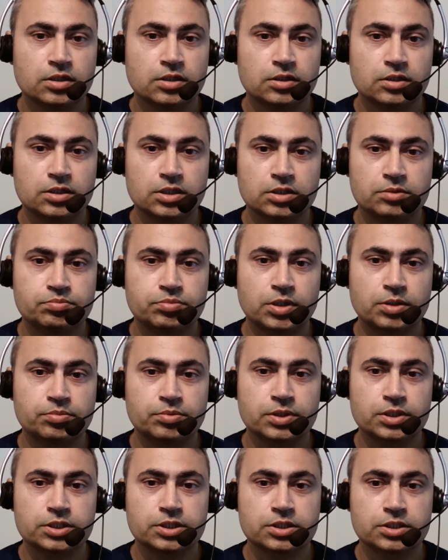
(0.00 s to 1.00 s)
Did
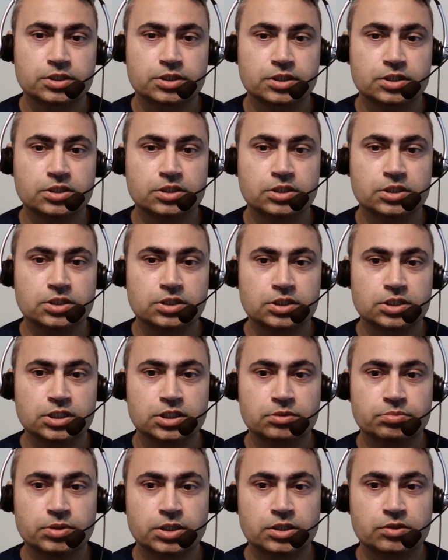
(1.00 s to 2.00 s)
population suddenly
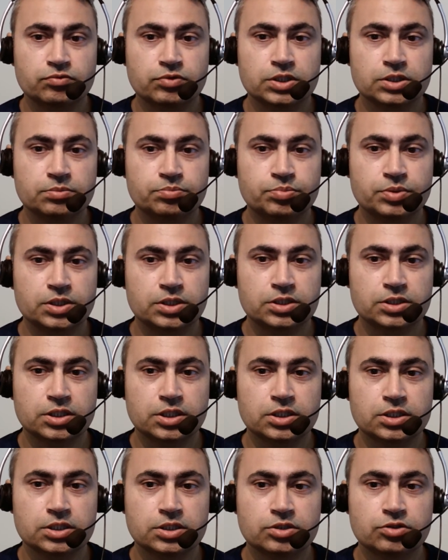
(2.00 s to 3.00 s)
increase by
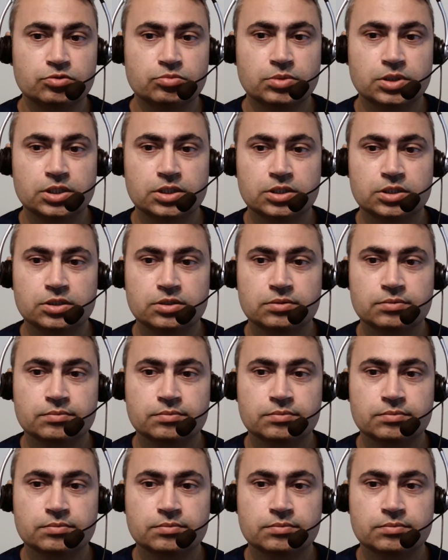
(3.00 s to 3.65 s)
20% in 2 months?